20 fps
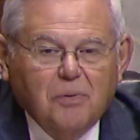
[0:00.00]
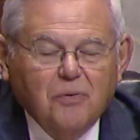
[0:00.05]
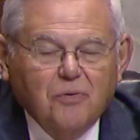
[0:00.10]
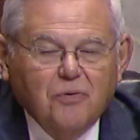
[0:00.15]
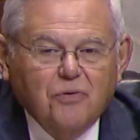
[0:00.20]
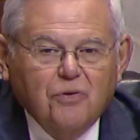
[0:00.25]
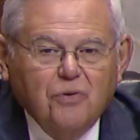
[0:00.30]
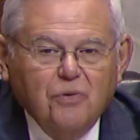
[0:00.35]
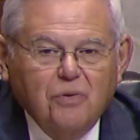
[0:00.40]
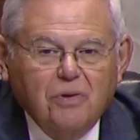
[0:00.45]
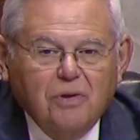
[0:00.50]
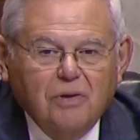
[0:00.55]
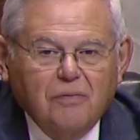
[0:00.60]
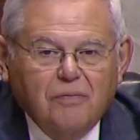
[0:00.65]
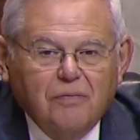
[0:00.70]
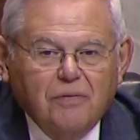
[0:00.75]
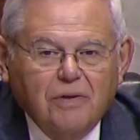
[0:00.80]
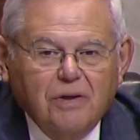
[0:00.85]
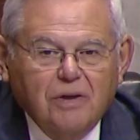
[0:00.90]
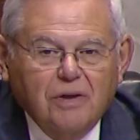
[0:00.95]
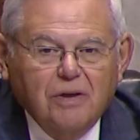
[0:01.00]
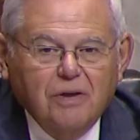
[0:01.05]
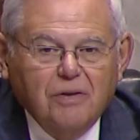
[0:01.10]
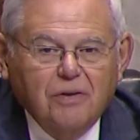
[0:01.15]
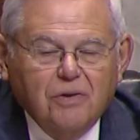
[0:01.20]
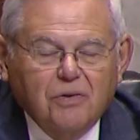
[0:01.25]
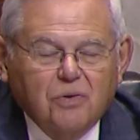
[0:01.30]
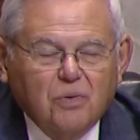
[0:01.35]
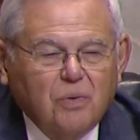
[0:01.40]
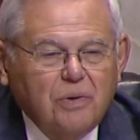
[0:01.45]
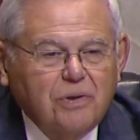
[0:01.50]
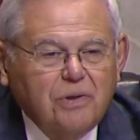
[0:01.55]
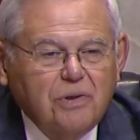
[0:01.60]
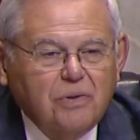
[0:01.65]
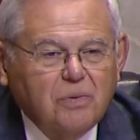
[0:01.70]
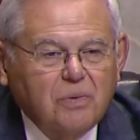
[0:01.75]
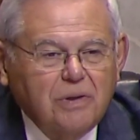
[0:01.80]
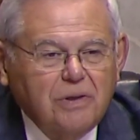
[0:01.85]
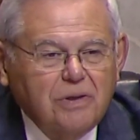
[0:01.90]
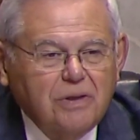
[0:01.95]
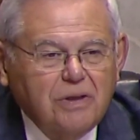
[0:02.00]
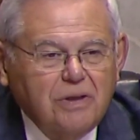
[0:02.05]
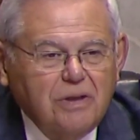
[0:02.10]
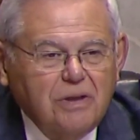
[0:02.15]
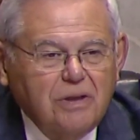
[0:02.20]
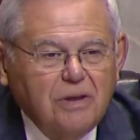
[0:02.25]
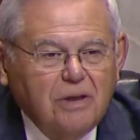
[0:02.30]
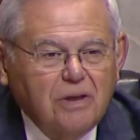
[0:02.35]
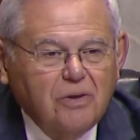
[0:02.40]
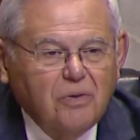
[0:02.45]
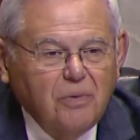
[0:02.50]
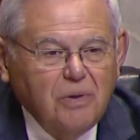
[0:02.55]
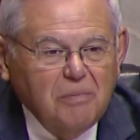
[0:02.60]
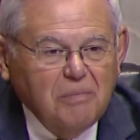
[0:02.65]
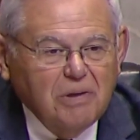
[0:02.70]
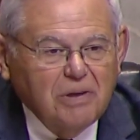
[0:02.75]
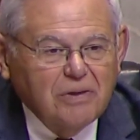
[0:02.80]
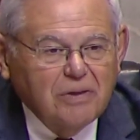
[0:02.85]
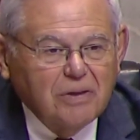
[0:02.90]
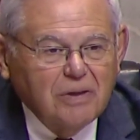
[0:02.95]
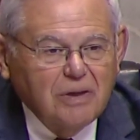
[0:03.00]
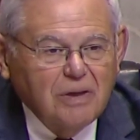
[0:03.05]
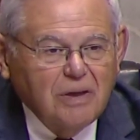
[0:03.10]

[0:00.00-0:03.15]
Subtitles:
pursuit of the 2020 agreement,